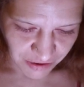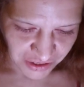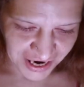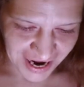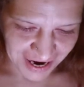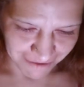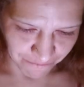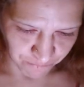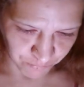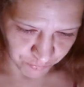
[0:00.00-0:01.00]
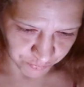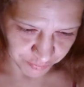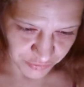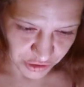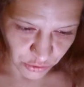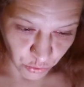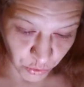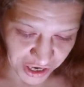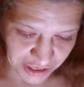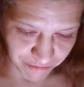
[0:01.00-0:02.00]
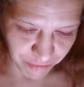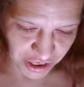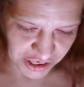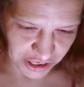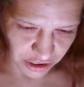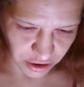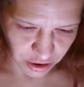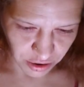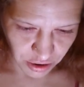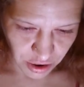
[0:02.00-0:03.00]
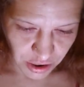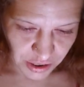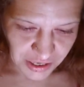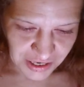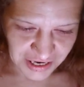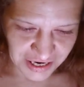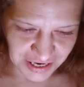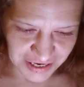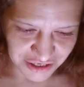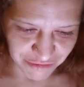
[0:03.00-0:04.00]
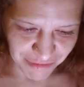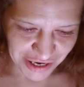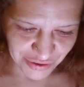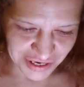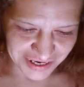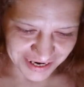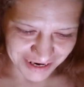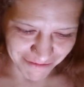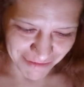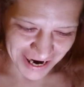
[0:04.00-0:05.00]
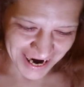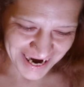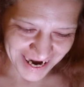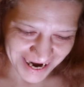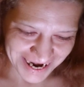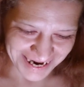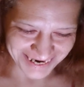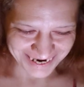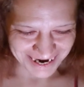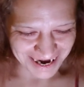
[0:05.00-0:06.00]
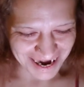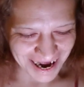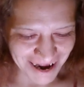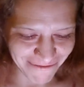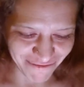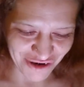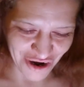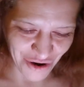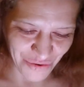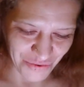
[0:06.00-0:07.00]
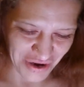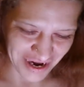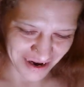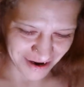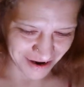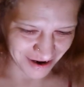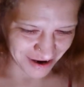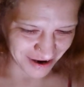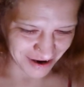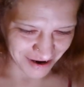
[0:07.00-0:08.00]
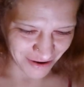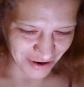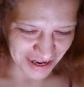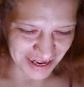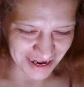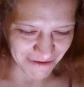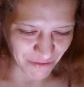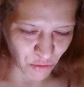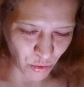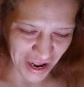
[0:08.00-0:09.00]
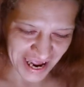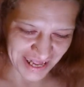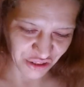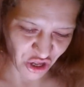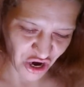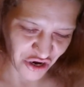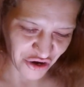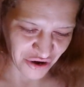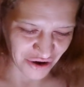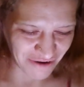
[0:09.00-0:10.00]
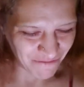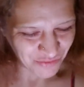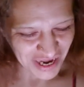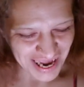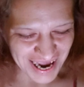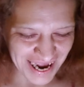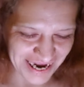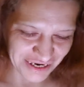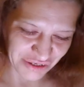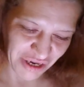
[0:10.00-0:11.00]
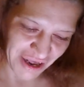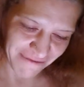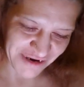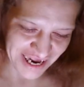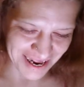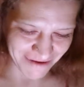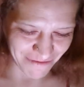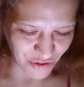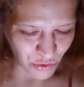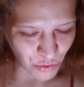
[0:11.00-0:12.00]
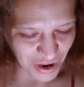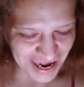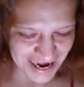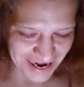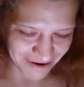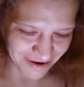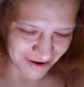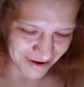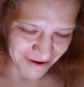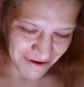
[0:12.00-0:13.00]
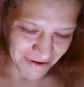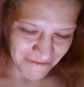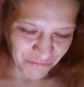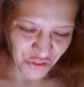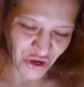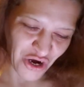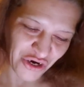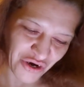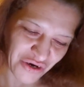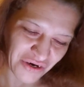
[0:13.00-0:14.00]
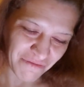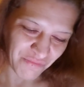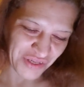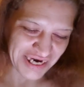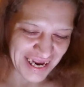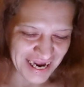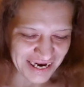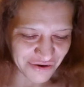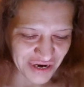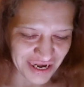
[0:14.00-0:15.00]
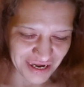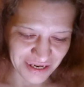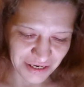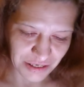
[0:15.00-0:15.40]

Okay, Wayne Mundy. He is married in my eyes. I've known him way longer and loved him way longer than Andrea.